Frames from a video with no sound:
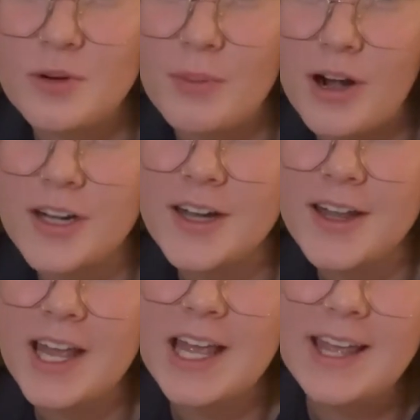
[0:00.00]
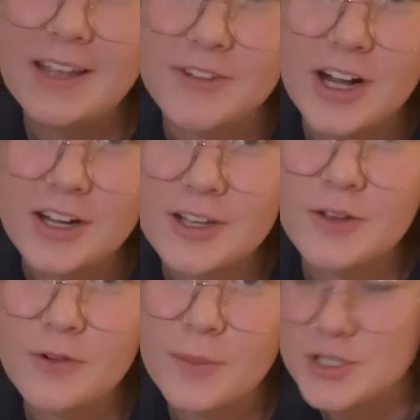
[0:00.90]
part if you're not cooking
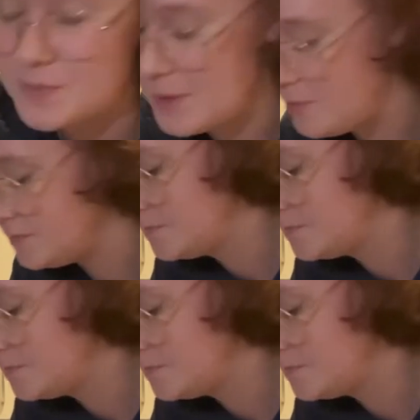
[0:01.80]
for a bunch of people.